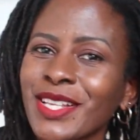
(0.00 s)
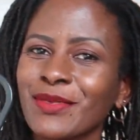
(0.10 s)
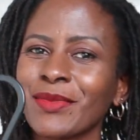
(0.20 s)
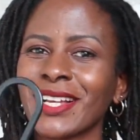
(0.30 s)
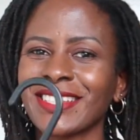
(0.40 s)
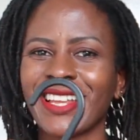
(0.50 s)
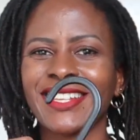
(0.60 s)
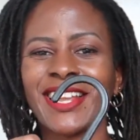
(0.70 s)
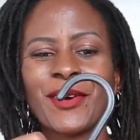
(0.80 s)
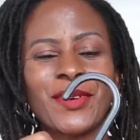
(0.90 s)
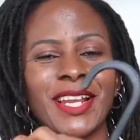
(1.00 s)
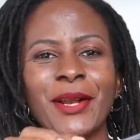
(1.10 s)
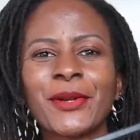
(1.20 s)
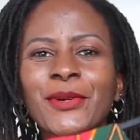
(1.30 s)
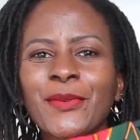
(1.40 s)
as much and now when
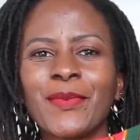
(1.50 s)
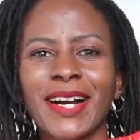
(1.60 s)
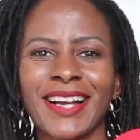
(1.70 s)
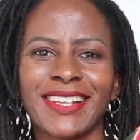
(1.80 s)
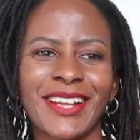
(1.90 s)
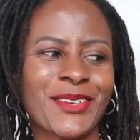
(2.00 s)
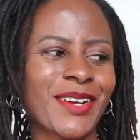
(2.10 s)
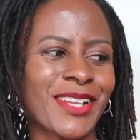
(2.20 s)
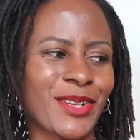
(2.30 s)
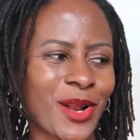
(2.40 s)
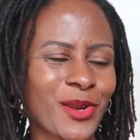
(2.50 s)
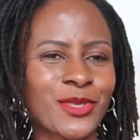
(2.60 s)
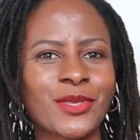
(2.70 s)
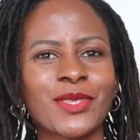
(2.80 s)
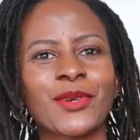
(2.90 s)
I look back and I look at
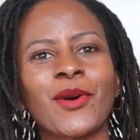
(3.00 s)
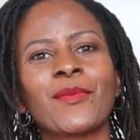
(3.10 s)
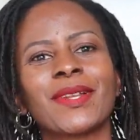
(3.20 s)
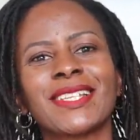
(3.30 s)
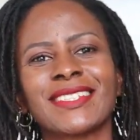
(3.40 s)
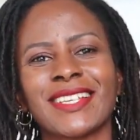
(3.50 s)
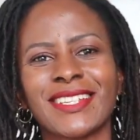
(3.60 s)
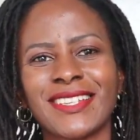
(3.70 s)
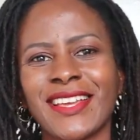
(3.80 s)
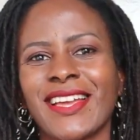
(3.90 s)
clothes with completed